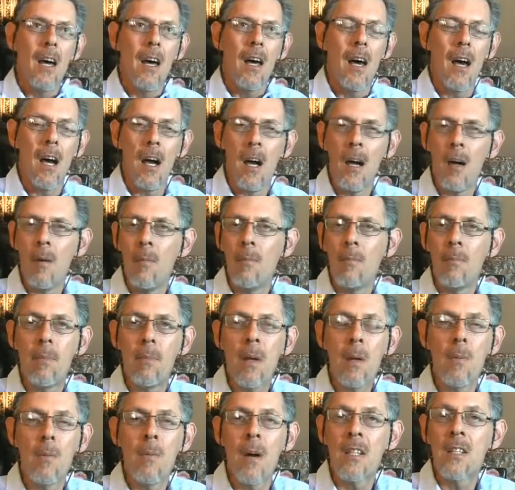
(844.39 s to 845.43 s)
Um,
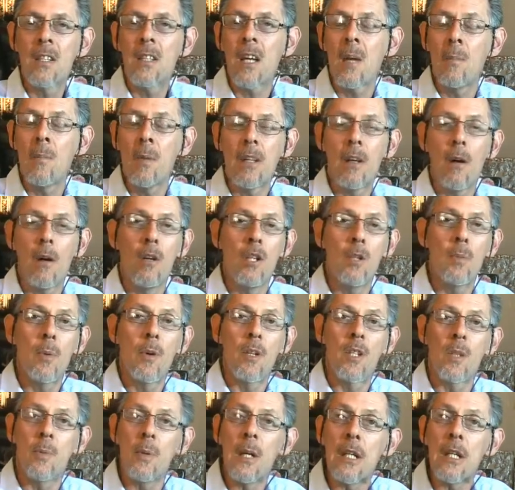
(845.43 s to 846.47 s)
people might say, but the Holy
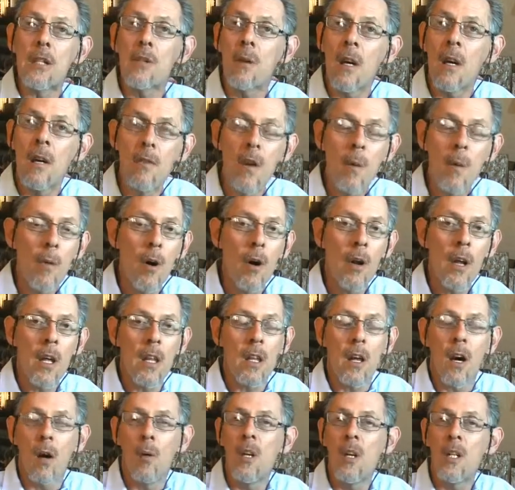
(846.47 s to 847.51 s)
Spirit speaks to everybody,
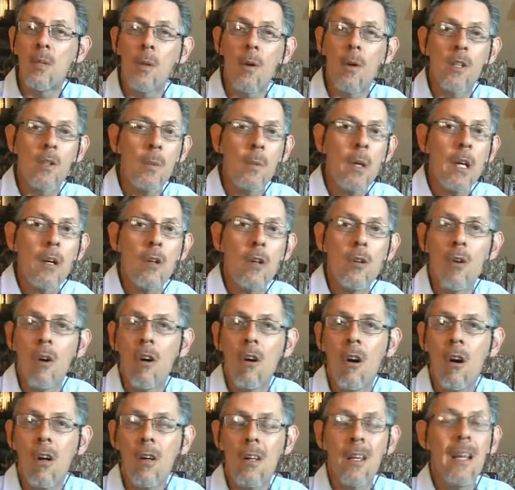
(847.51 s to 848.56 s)
the Holy Spirit speaks in your
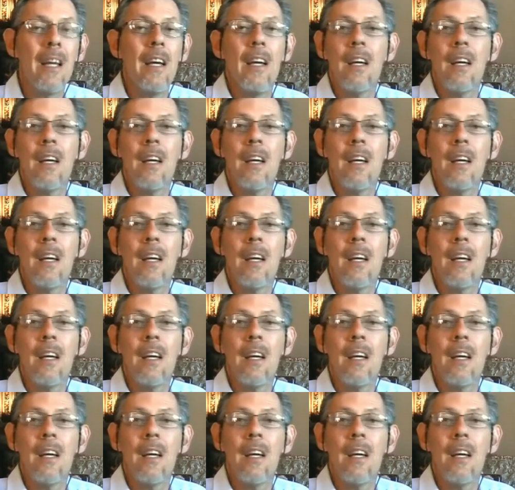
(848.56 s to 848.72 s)
heart.